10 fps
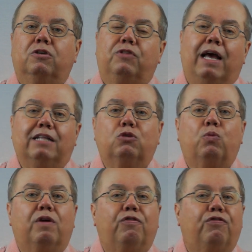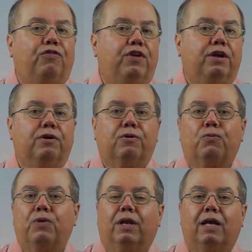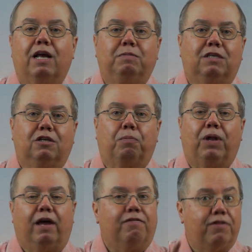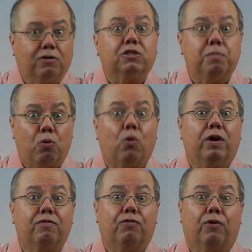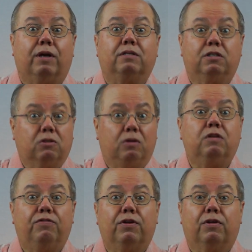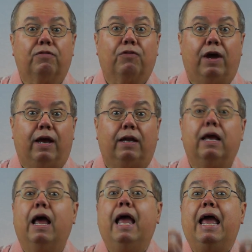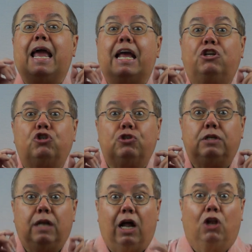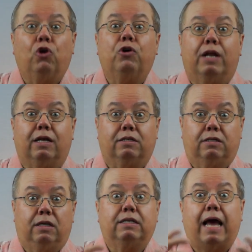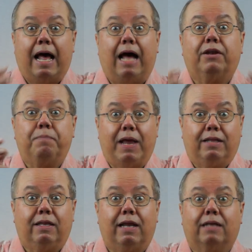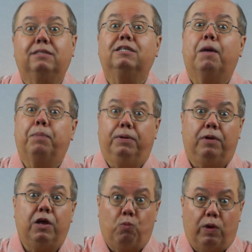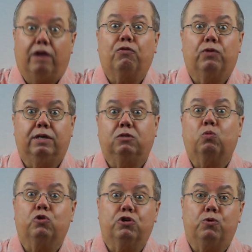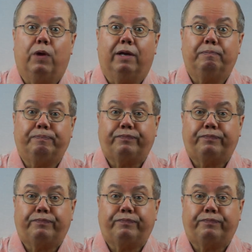So that's where fear really comes into play. Fear is important for us. It's good to feel afraid. It should alert us to how to make the next step in, in whatever it is we're doing.